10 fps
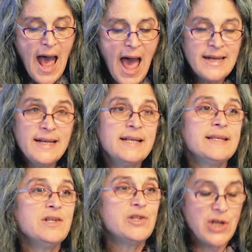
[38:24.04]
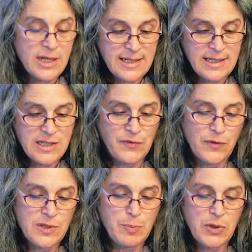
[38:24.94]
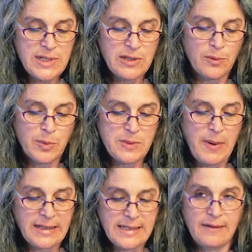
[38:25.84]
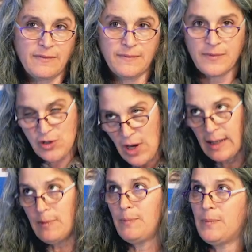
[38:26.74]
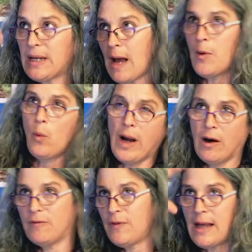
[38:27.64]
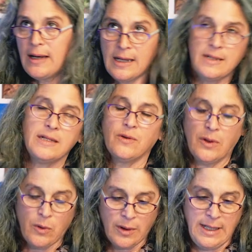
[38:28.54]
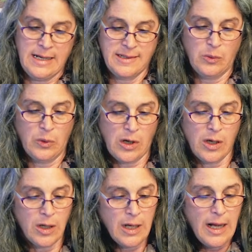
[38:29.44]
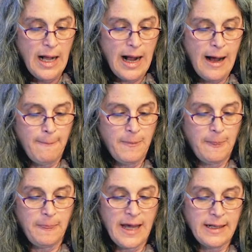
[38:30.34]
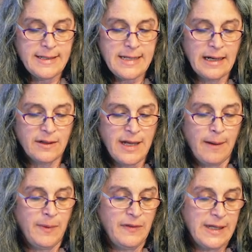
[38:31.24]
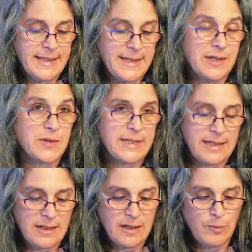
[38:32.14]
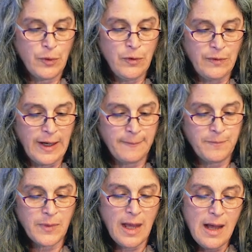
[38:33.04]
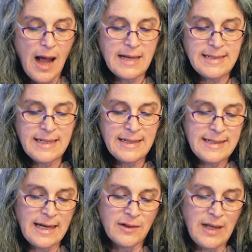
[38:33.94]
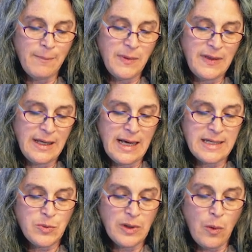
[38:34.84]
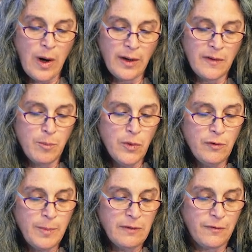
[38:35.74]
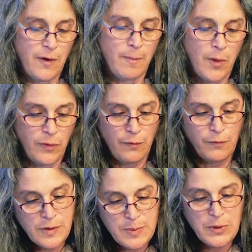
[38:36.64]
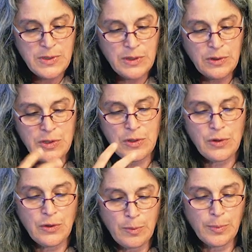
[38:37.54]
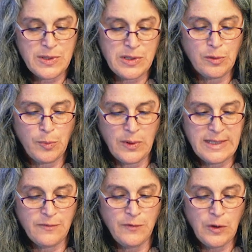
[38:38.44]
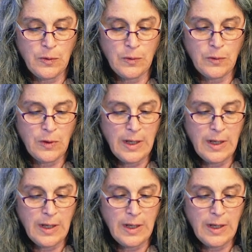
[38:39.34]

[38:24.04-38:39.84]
And it isn't just this first personal perspective, trying to become aware of that interiority, as it were, that entangled empathy is interested in improving. I see entangled empathy as requiring the movement from both the first personal to the third personal points of view,